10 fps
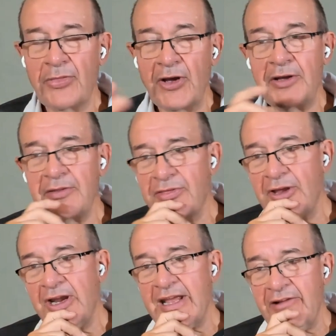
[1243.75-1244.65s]
Third,
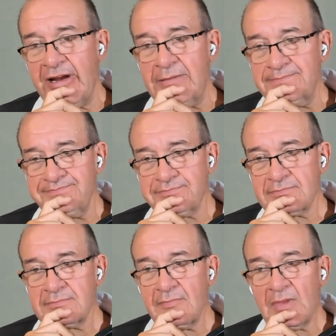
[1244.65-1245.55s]
third area,
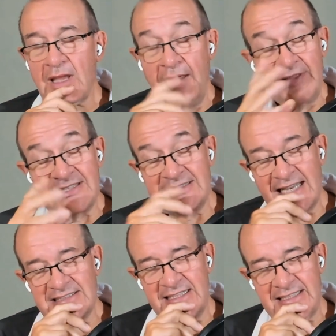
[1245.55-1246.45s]
and this is
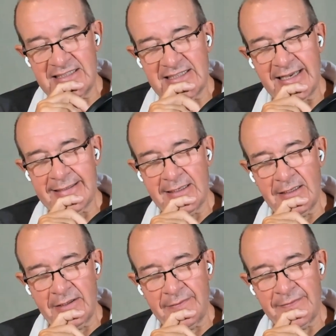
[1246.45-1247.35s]
actually the
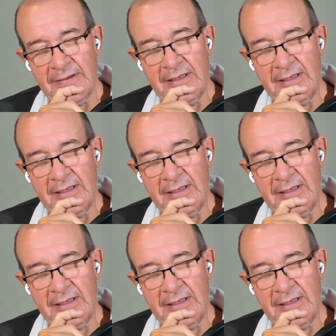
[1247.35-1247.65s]
title of.